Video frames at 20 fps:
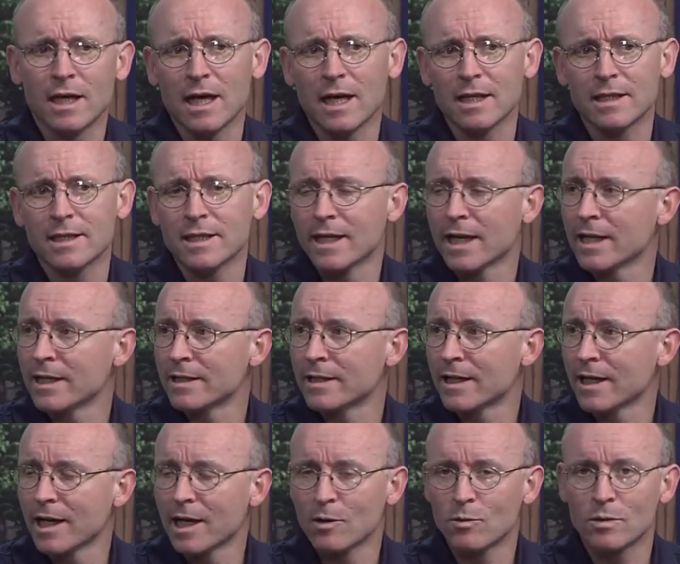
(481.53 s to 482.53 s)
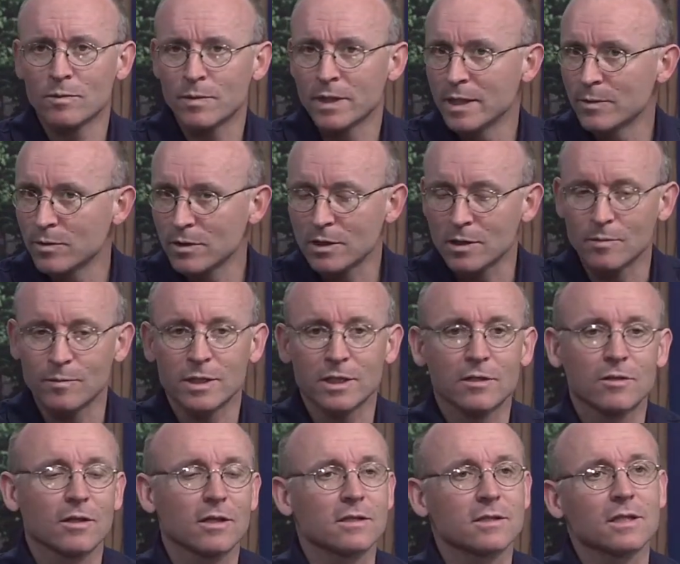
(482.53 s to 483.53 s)
at the end there with people coming
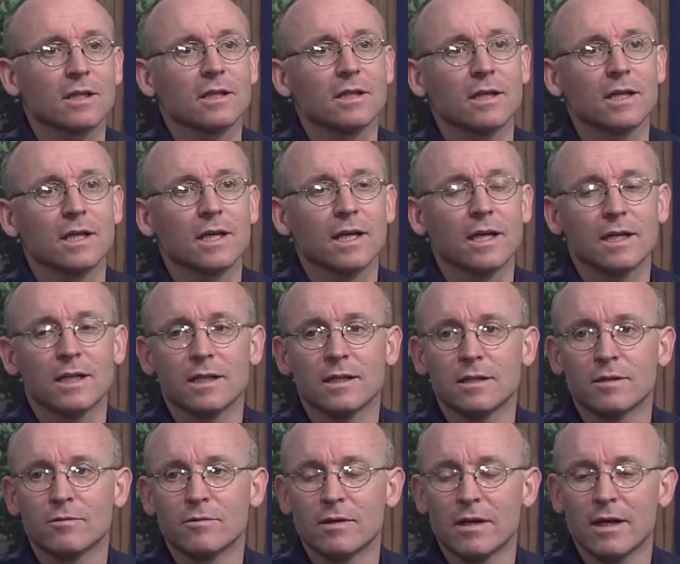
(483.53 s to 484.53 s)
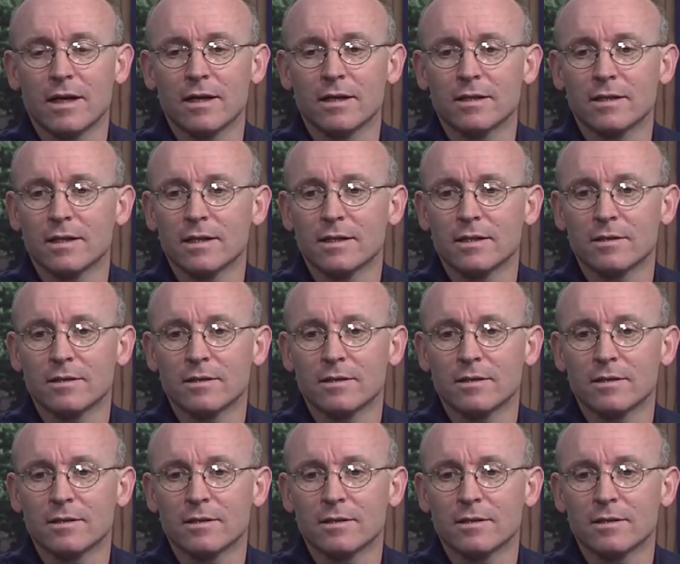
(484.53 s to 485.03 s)
across the line and the, uh, the,